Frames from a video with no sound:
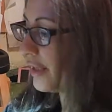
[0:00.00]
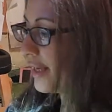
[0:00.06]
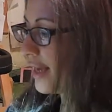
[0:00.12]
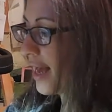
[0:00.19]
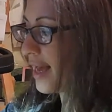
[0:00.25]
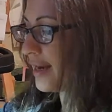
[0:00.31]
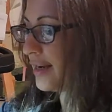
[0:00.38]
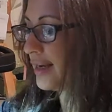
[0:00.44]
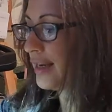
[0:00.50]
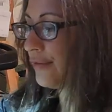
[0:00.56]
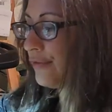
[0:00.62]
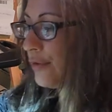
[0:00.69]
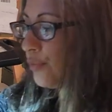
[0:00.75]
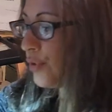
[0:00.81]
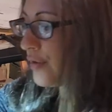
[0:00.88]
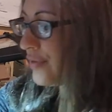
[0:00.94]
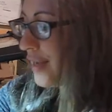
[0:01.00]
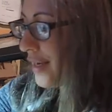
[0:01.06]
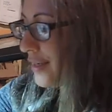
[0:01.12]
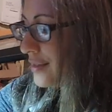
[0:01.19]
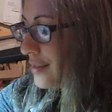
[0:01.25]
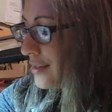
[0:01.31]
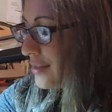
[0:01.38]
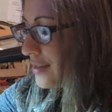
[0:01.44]
again. Even when they
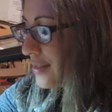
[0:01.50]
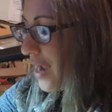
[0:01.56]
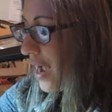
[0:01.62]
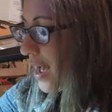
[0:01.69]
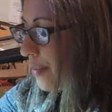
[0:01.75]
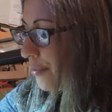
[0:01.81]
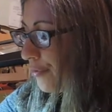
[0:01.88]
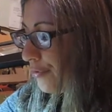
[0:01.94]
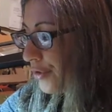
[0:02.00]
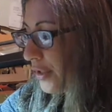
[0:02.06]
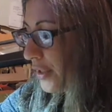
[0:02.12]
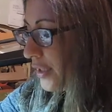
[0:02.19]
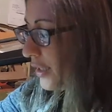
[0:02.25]
stop for